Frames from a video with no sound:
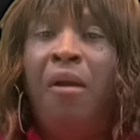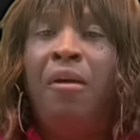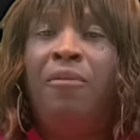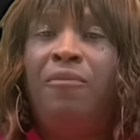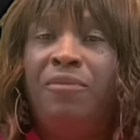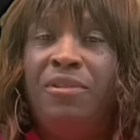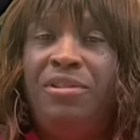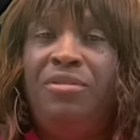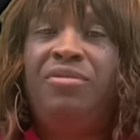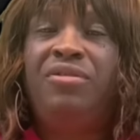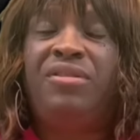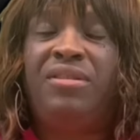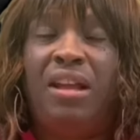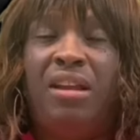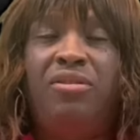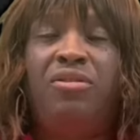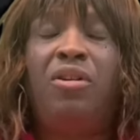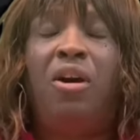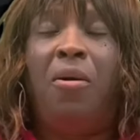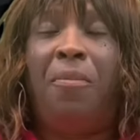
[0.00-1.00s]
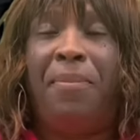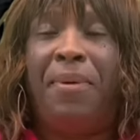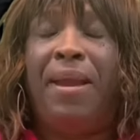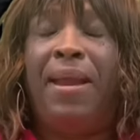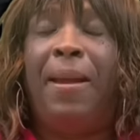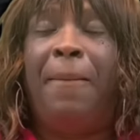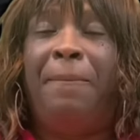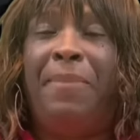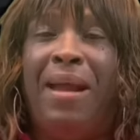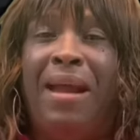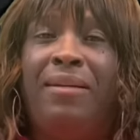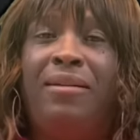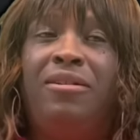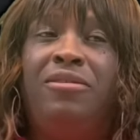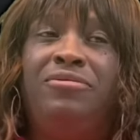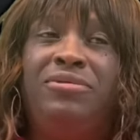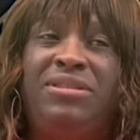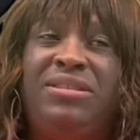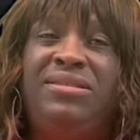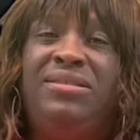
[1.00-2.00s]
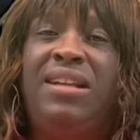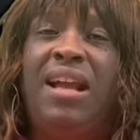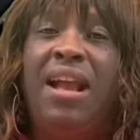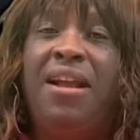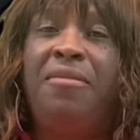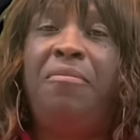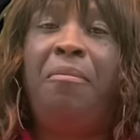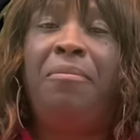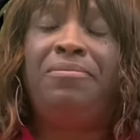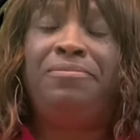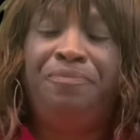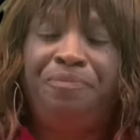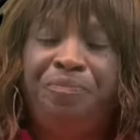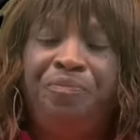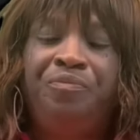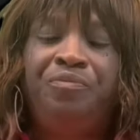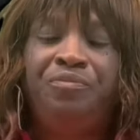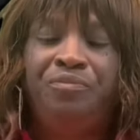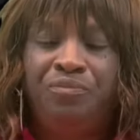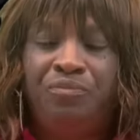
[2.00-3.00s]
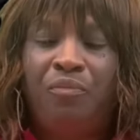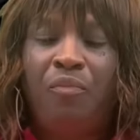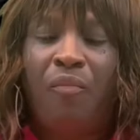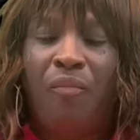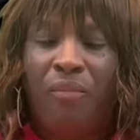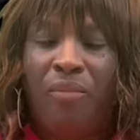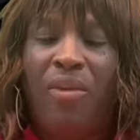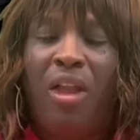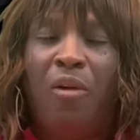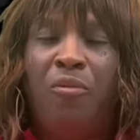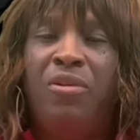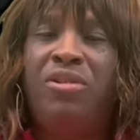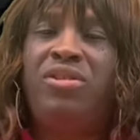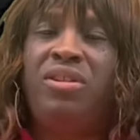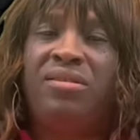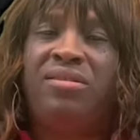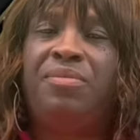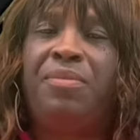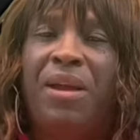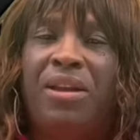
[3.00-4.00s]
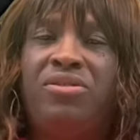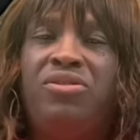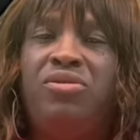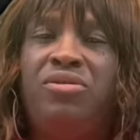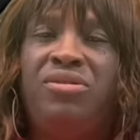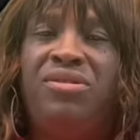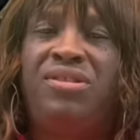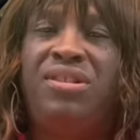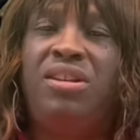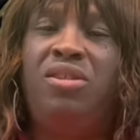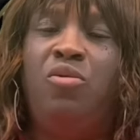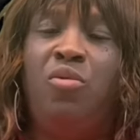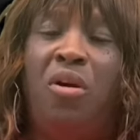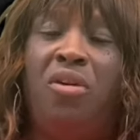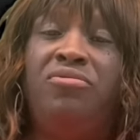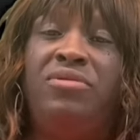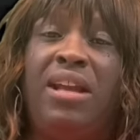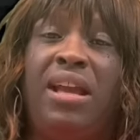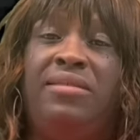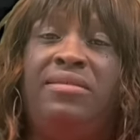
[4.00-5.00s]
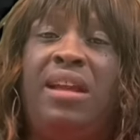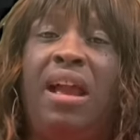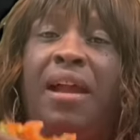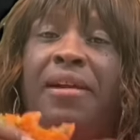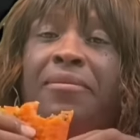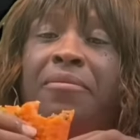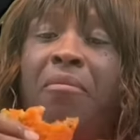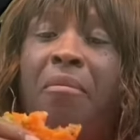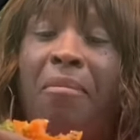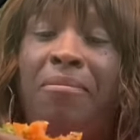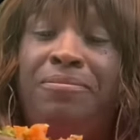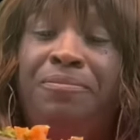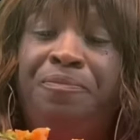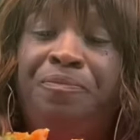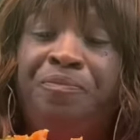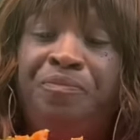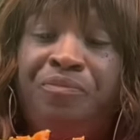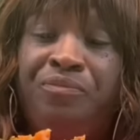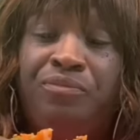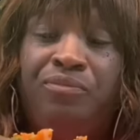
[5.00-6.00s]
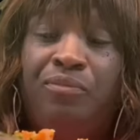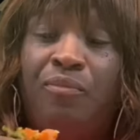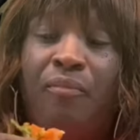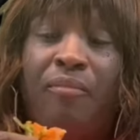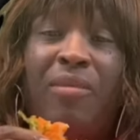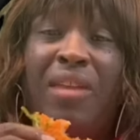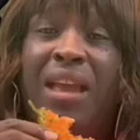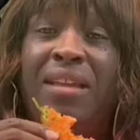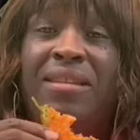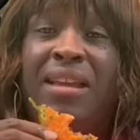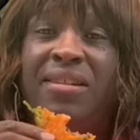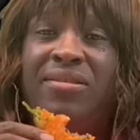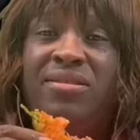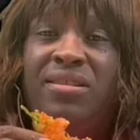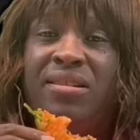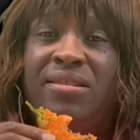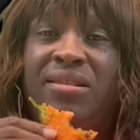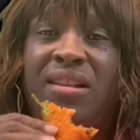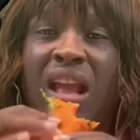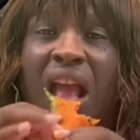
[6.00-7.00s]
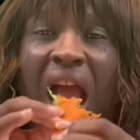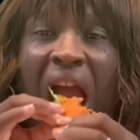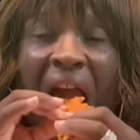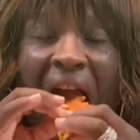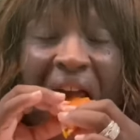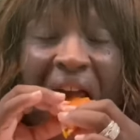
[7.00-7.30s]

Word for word: when you say you're going to pay it back on this day, we just expect you to see you on that day. And that's just it.